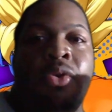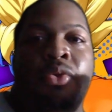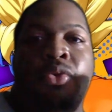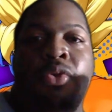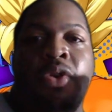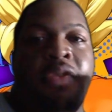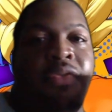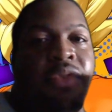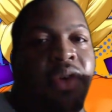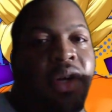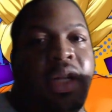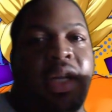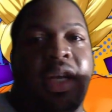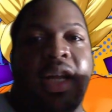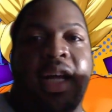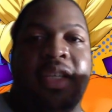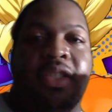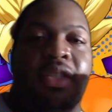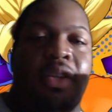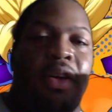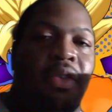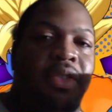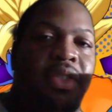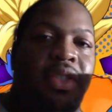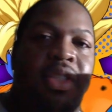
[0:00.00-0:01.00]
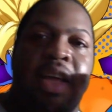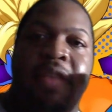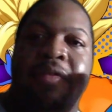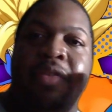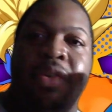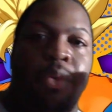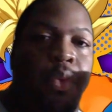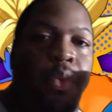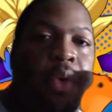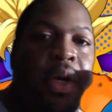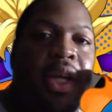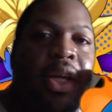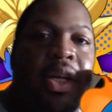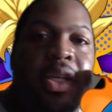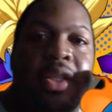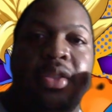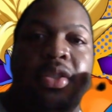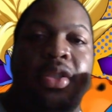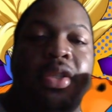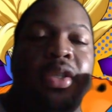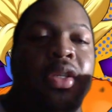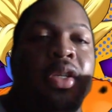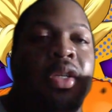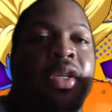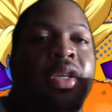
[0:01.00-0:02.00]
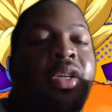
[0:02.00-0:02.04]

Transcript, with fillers: whoever collects all seven wins.